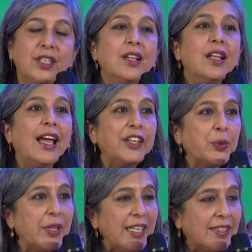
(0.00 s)
and you
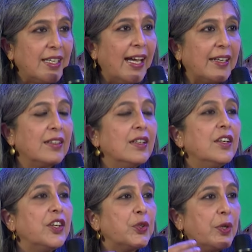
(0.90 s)
eat that
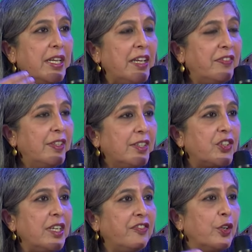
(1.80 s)
you leave the
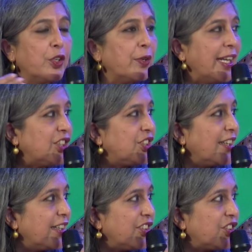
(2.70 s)
tree for your next
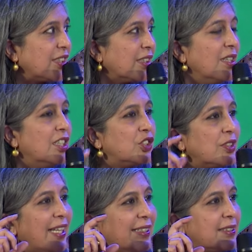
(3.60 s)
generation. Mm -hmm. So
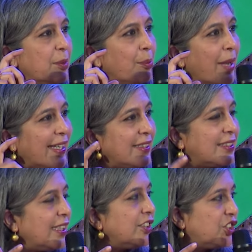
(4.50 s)
that's the
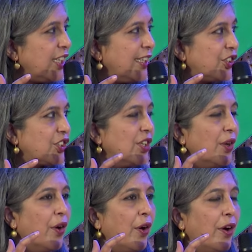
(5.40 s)
mindset change mm
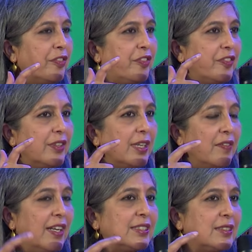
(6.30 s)
-hmm. of
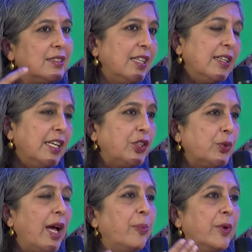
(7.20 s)
investors that need to
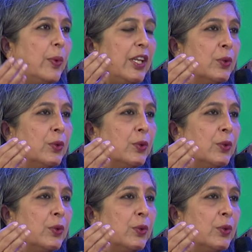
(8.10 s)
happen when you,